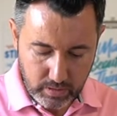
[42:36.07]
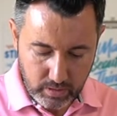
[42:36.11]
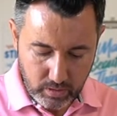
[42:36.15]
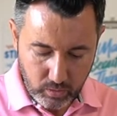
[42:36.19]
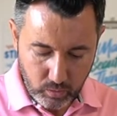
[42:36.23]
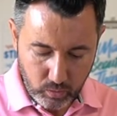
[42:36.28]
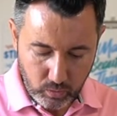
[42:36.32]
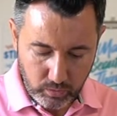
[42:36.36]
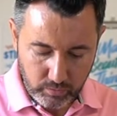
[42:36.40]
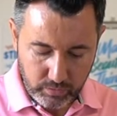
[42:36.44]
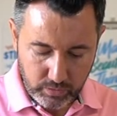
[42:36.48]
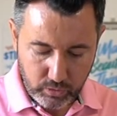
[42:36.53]

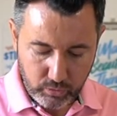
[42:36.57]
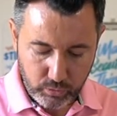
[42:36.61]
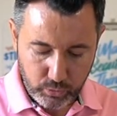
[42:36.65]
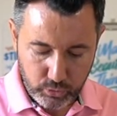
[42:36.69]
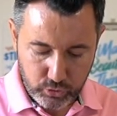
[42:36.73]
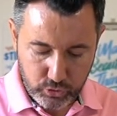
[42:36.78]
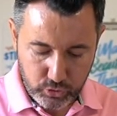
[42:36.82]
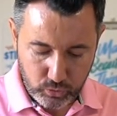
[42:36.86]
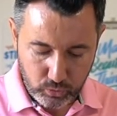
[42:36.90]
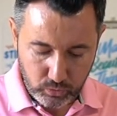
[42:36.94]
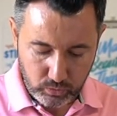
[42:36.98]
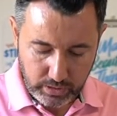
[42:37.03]
All of the
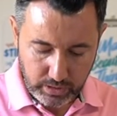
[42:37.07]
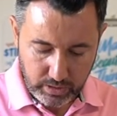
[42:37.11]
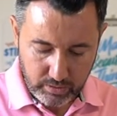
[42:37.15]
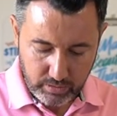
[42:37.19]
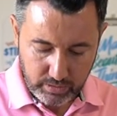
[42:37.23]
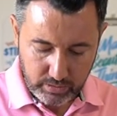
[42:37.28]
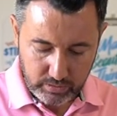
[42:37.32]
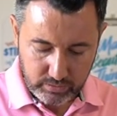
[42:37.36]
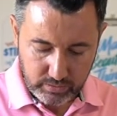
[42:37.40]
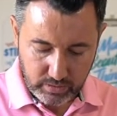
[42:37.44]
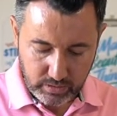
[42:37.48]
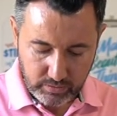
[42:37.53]
crucial
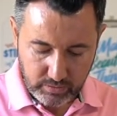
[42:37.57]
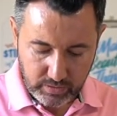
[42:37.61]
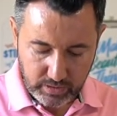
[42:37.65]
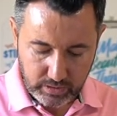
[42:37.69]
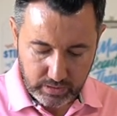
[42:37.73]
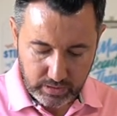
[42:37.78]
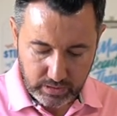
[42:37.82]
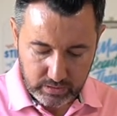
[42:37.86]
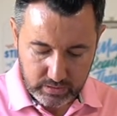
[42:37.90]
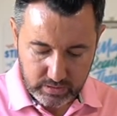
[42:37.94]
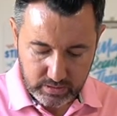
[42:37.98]
areas that I think need